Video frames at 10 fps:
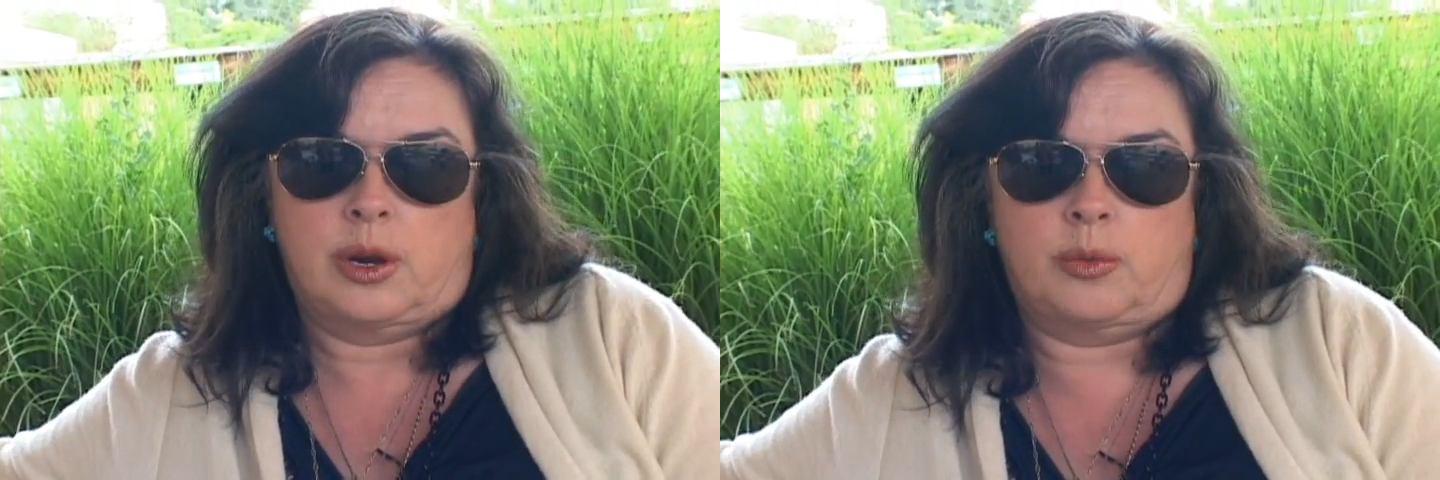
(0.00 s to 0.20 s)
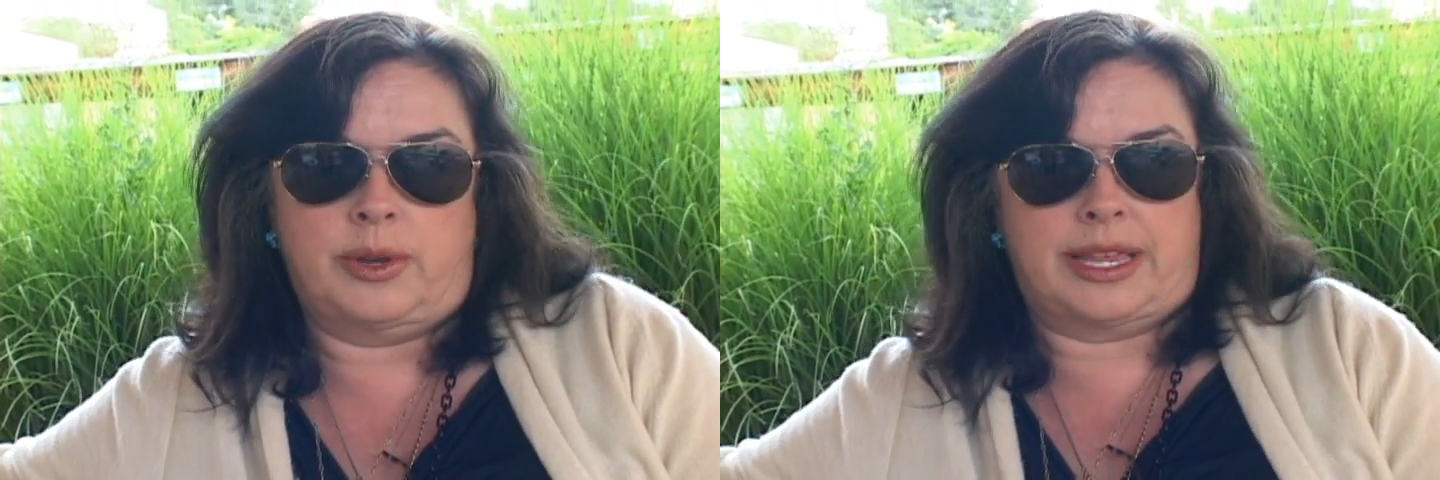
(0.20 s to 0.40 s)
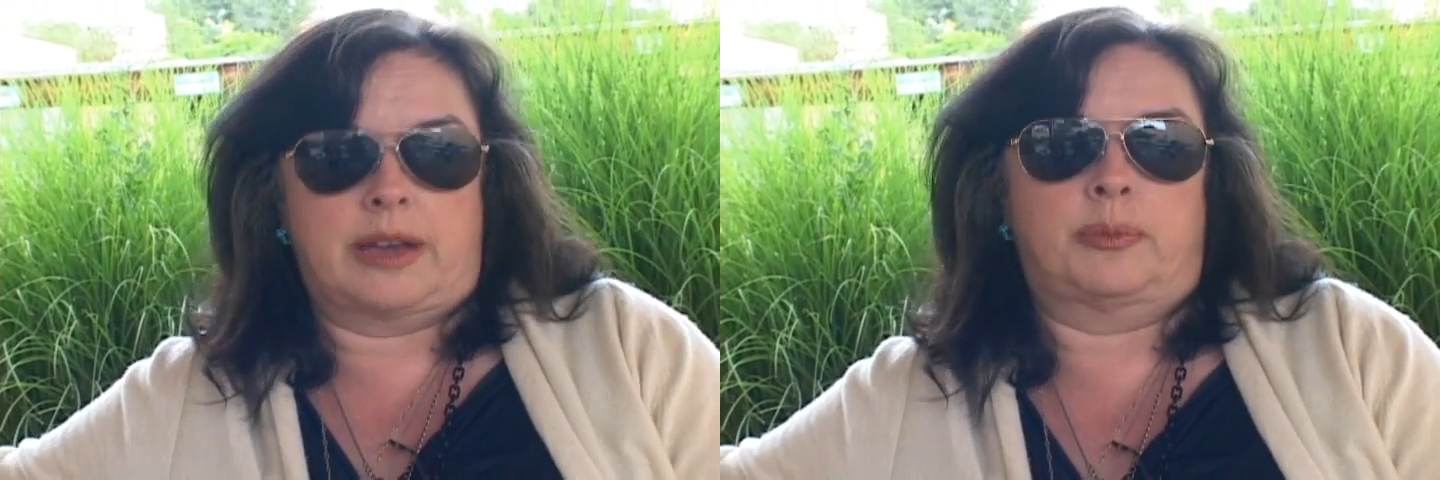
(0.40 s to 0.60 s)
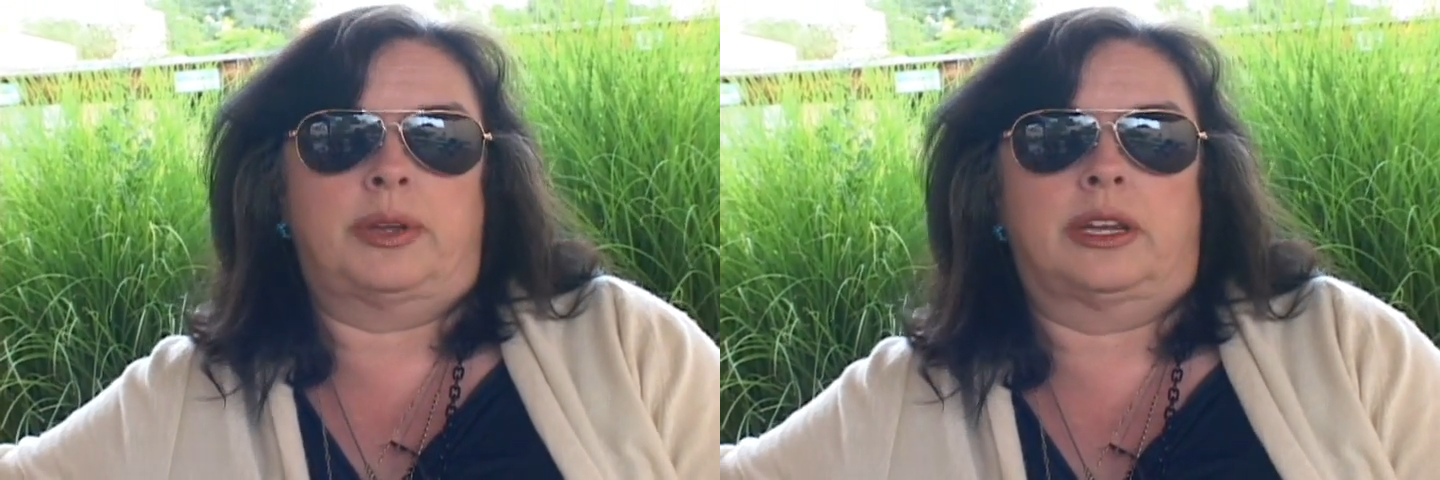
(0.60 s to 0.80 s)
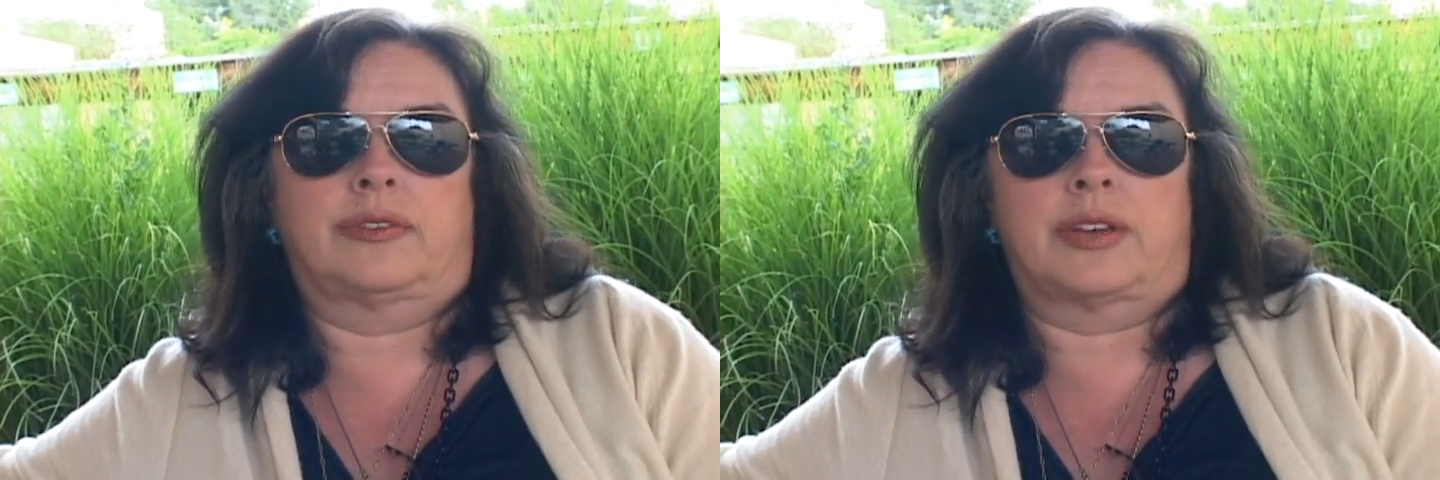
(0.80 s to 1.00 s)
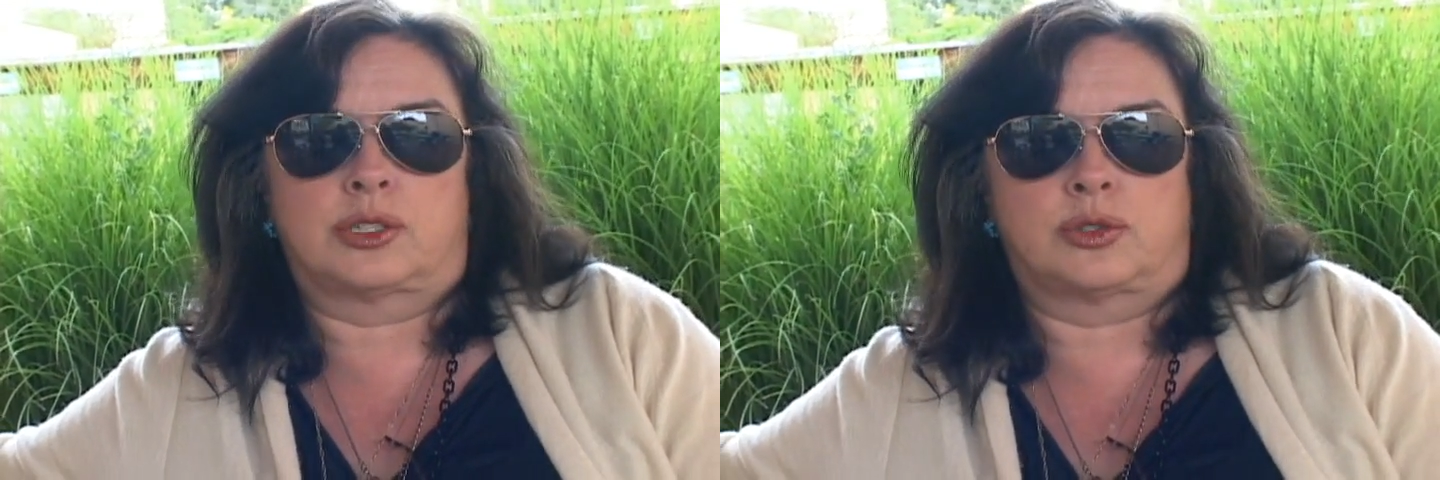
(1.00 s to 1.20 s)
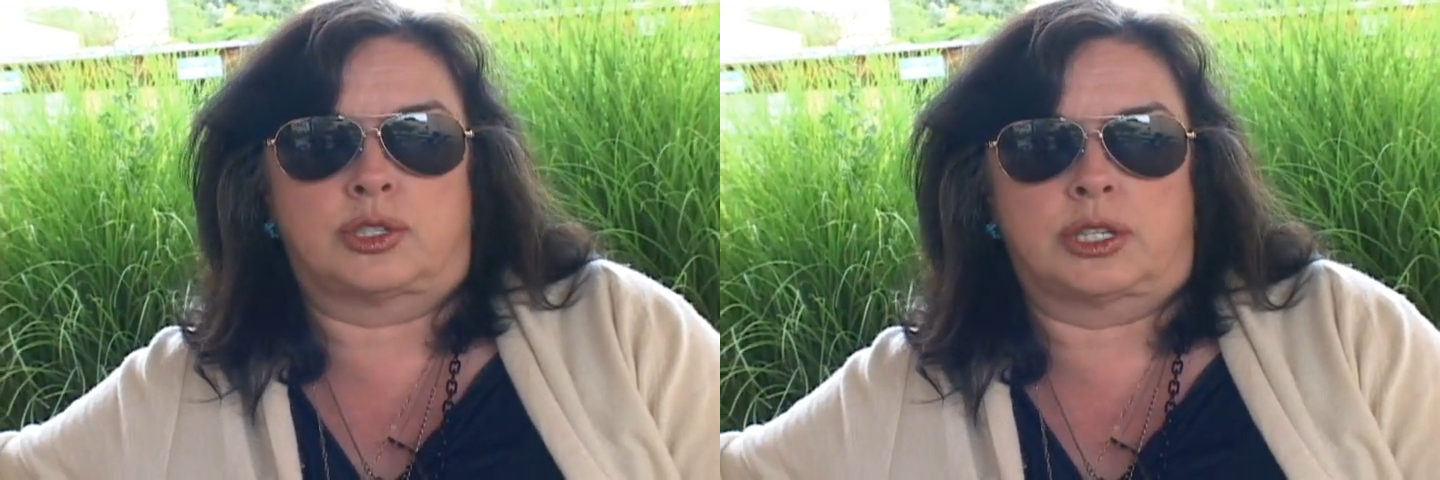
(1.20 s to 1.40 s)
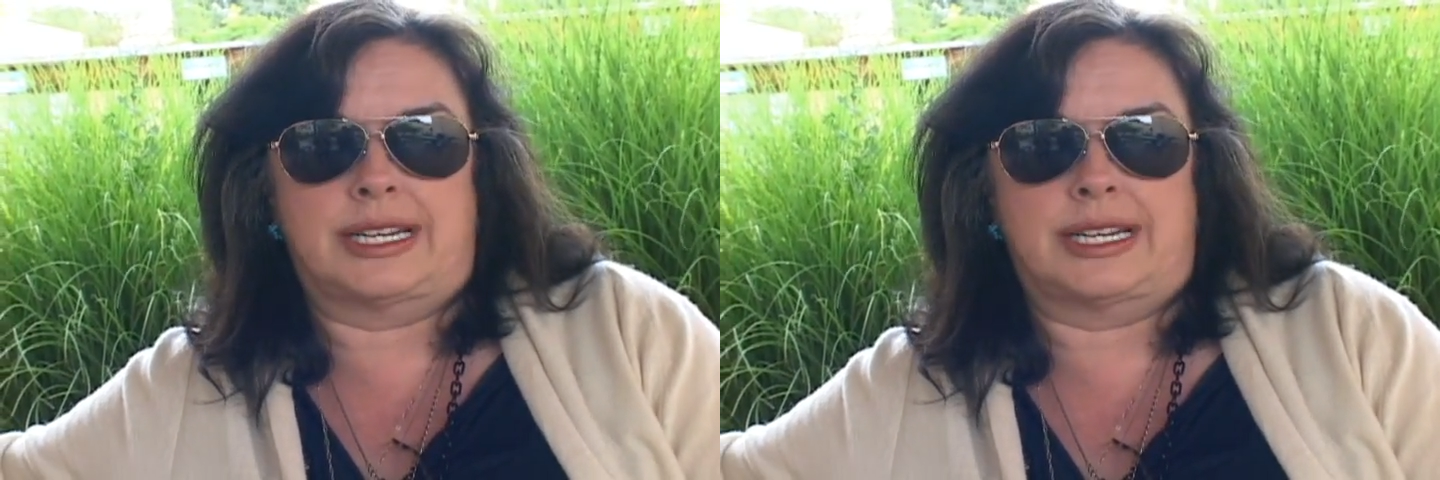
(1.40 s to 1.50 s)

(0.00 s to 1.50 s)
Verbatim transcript: without a peak of estrogen